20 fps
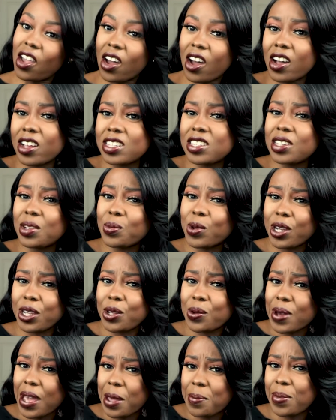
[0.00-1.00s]
Austin, where
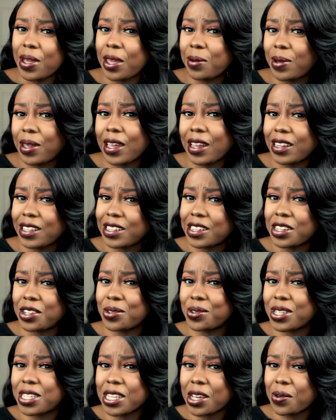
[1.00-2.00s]
you at, baby? I need a
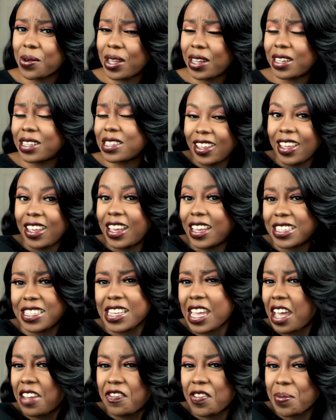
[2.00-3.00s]
new sew-in. It's
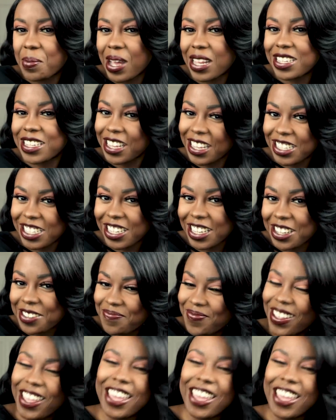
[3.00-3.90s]
time for my touch-up.